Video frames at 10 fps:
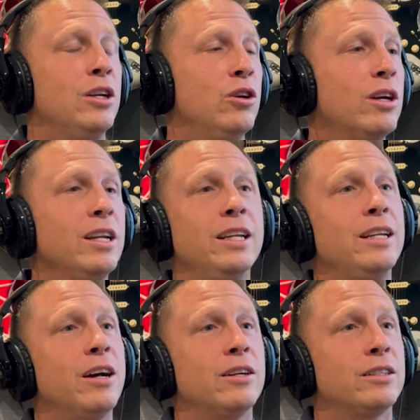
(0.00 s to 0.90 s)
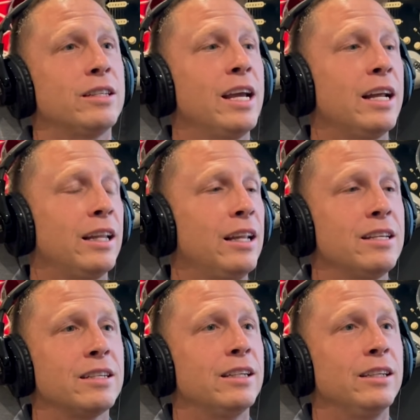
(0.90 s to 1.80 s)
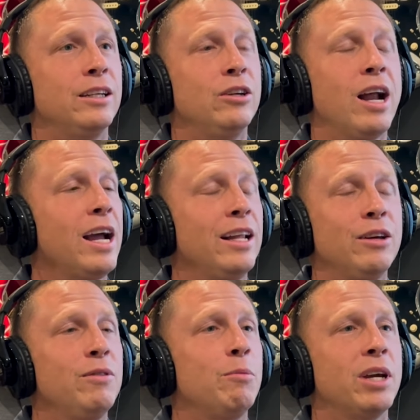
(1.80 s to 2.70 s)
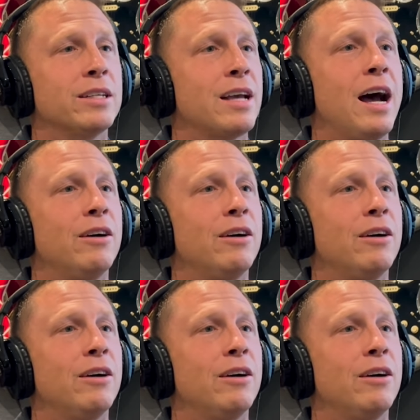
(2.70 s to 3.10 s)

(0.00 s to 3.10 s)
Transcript: you're going to need to understand, listen, you're not going to live in the biggest